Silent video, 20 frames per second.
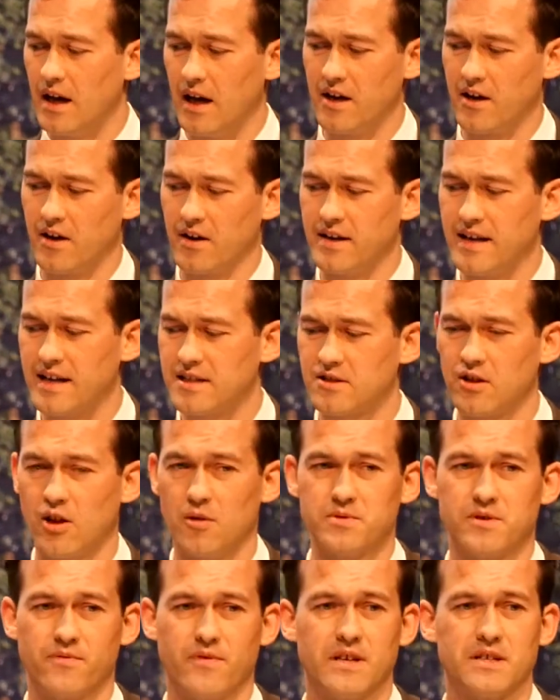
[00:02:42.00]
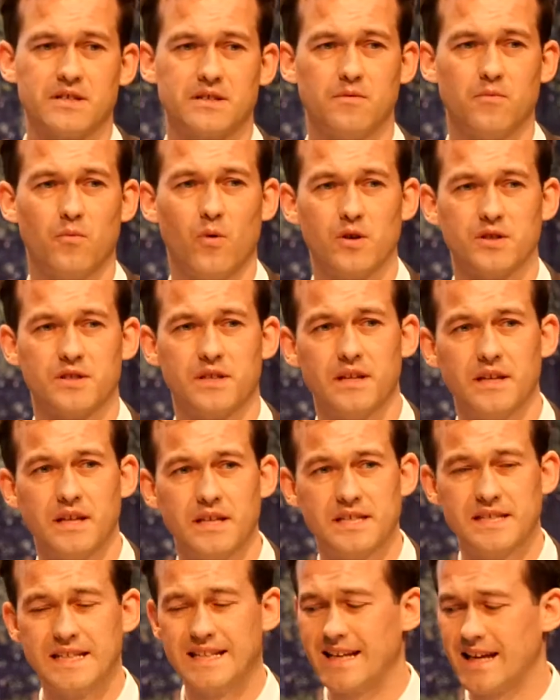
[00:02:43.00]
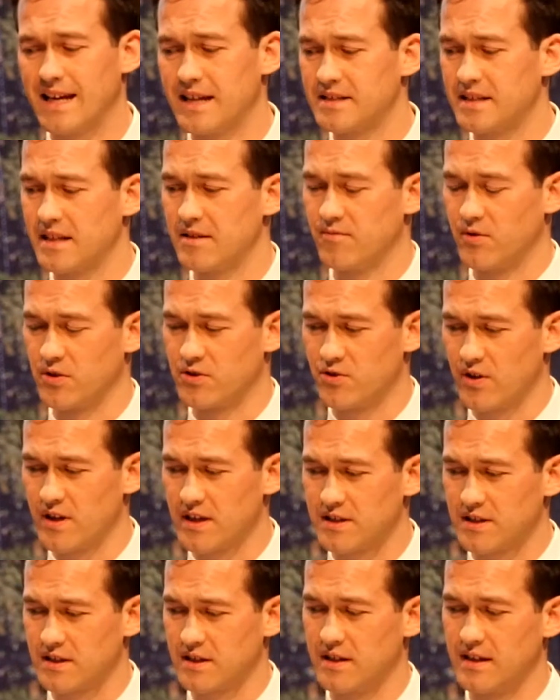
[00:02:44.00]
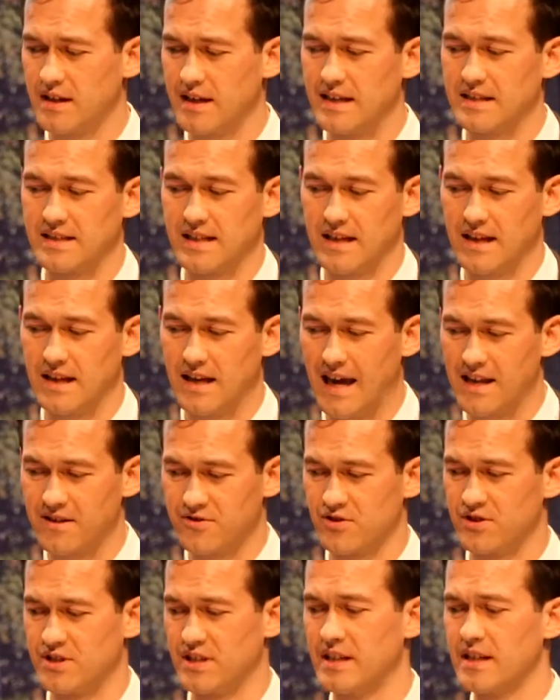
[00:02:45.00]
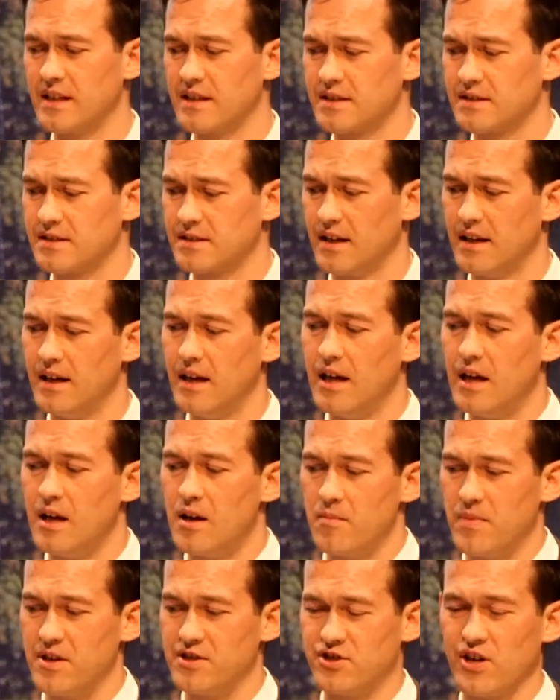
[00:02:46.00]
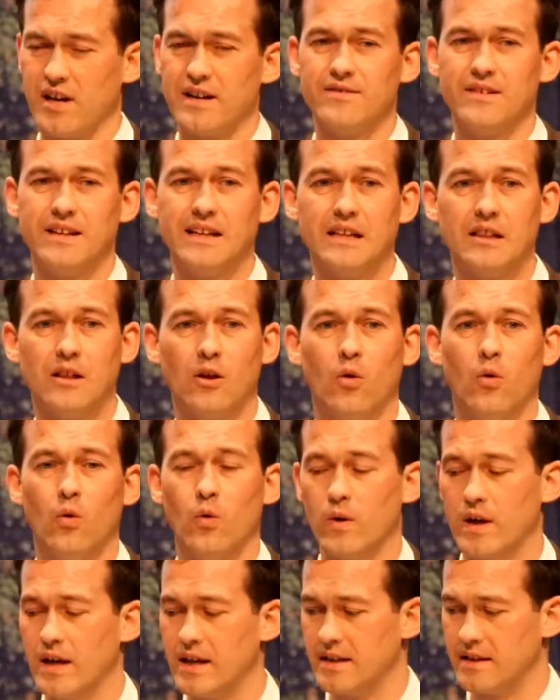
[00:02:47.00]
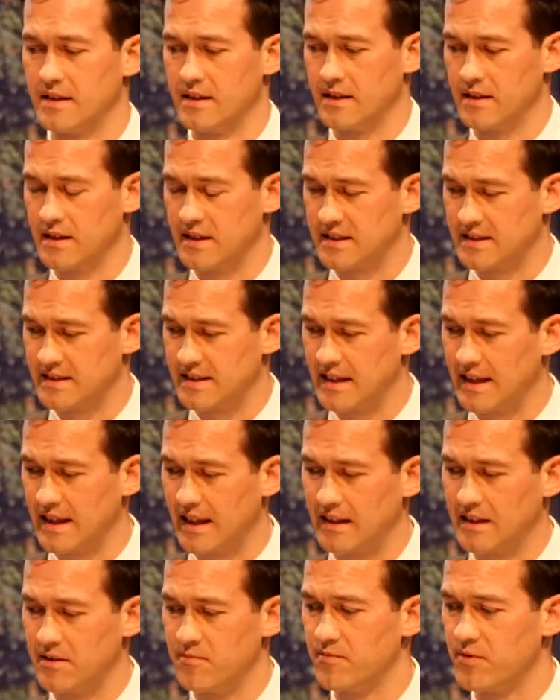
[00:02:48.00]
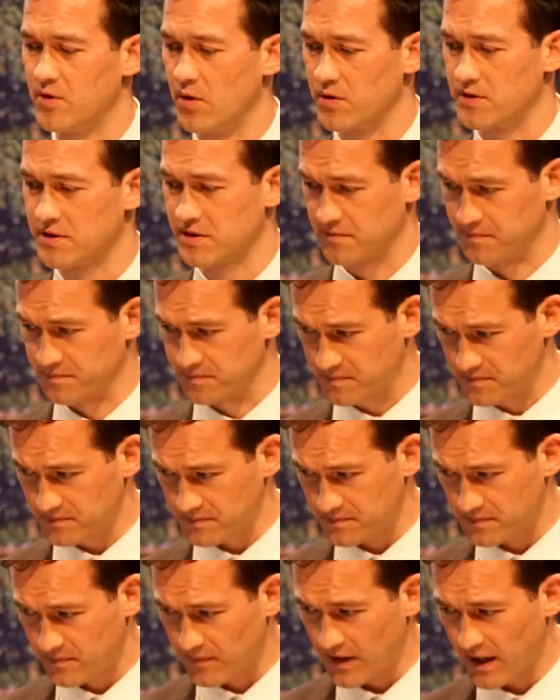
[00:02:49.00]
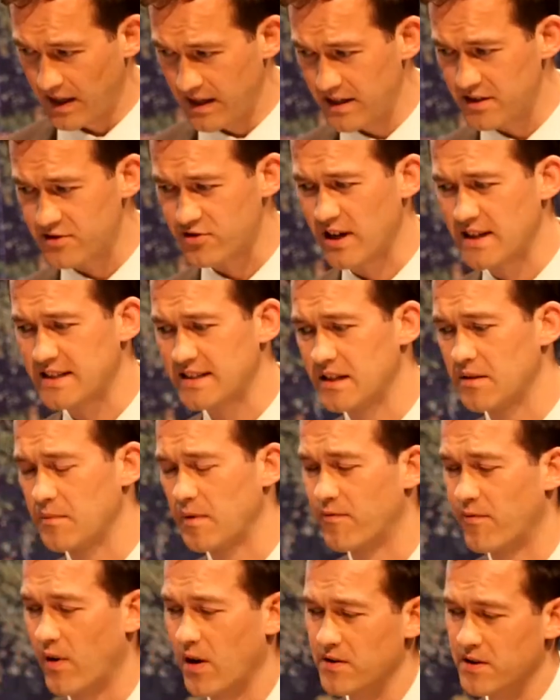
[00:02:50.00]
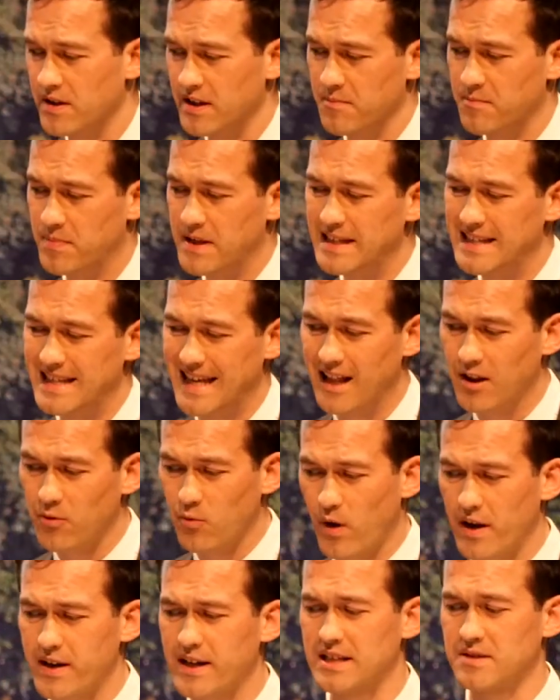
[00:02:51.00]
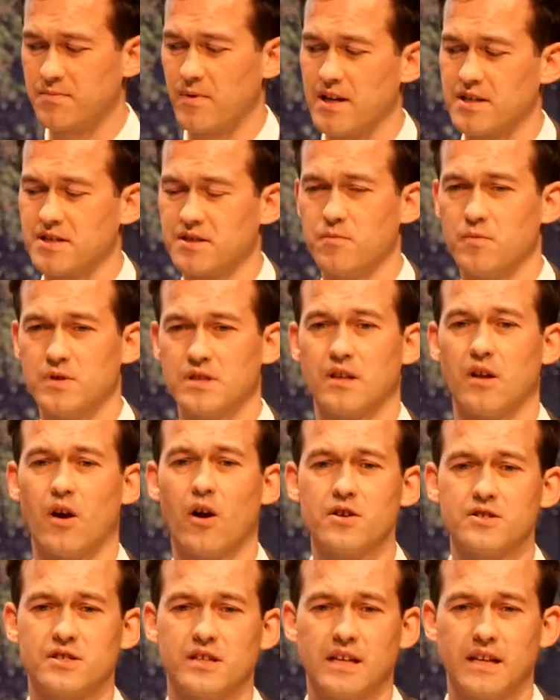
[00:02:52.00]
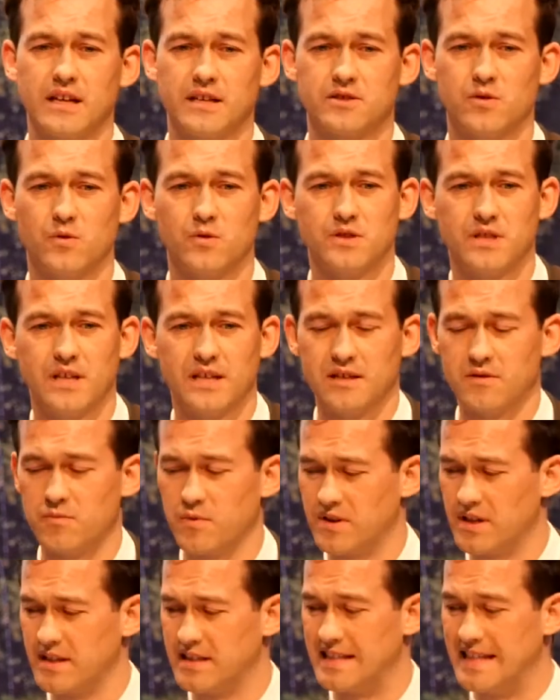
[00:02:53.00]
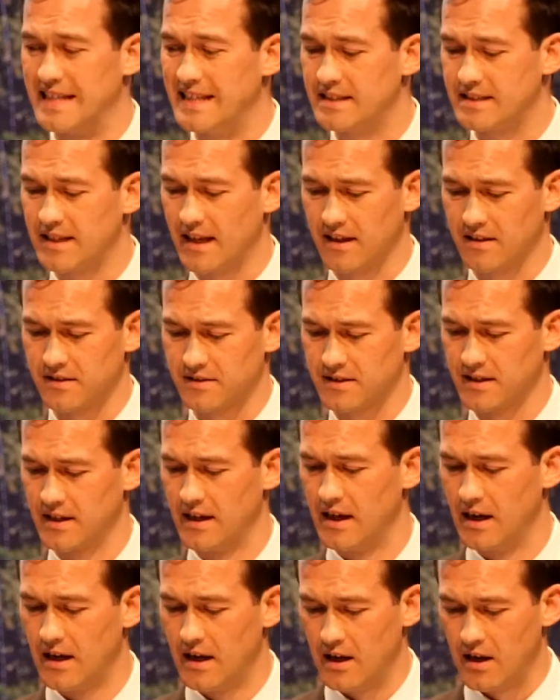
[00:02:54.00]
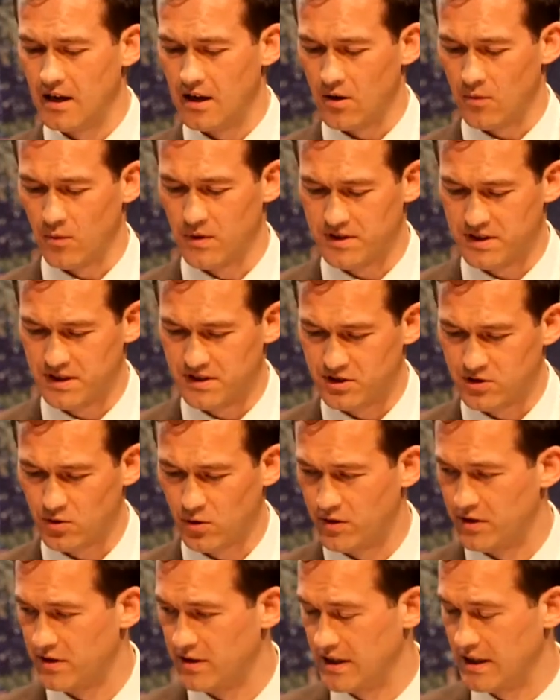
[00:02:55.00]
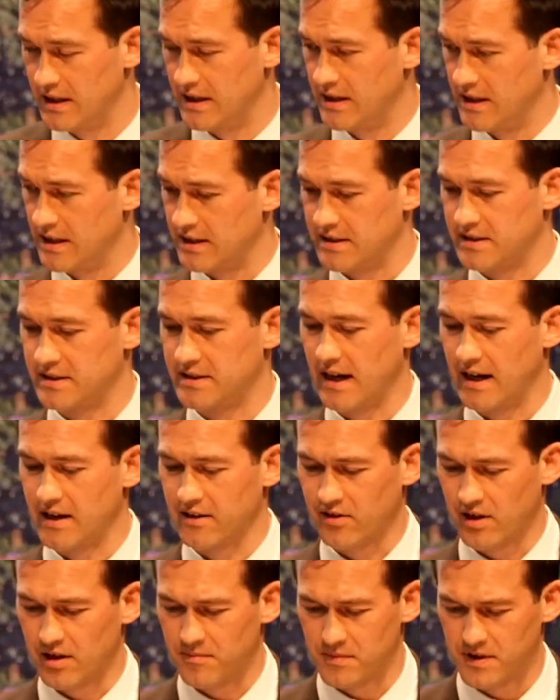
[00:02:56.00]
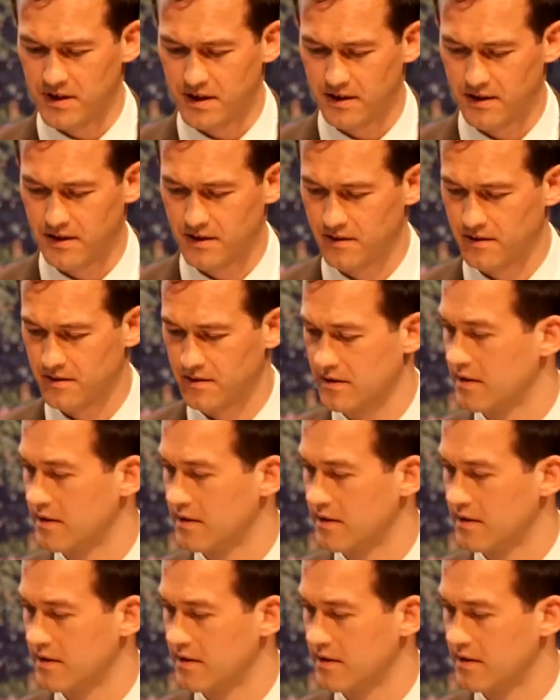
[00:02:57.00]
And our initial observation was that the CD8 infiltration is heterogeneous, but generally low in these CLL lymph nodes. And interestingly, we found that the PD-L1 expression was largely associated with the T cells, which is shown in this diagram here,